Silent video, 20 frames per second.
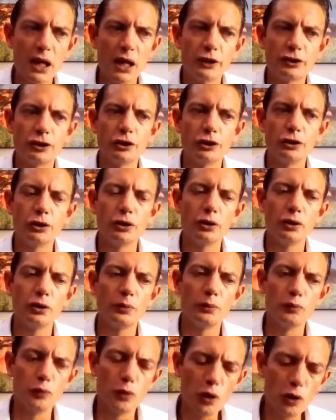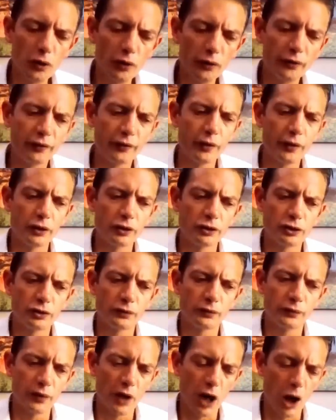to move
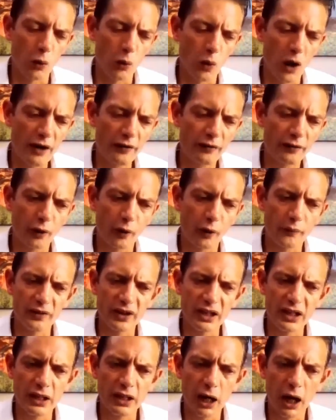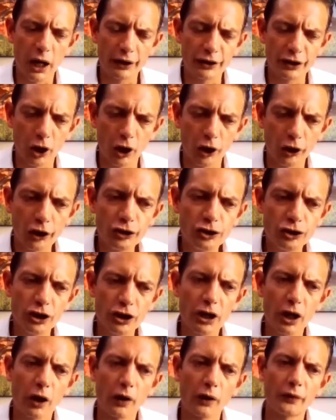away from the ideology
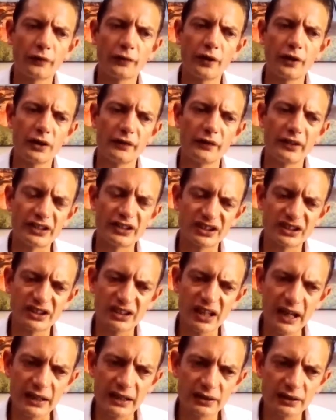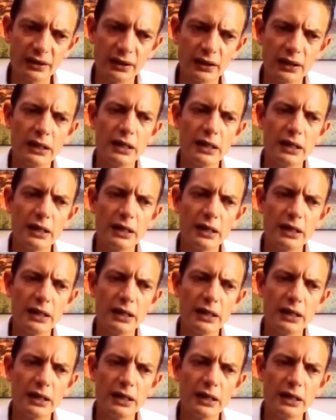of the state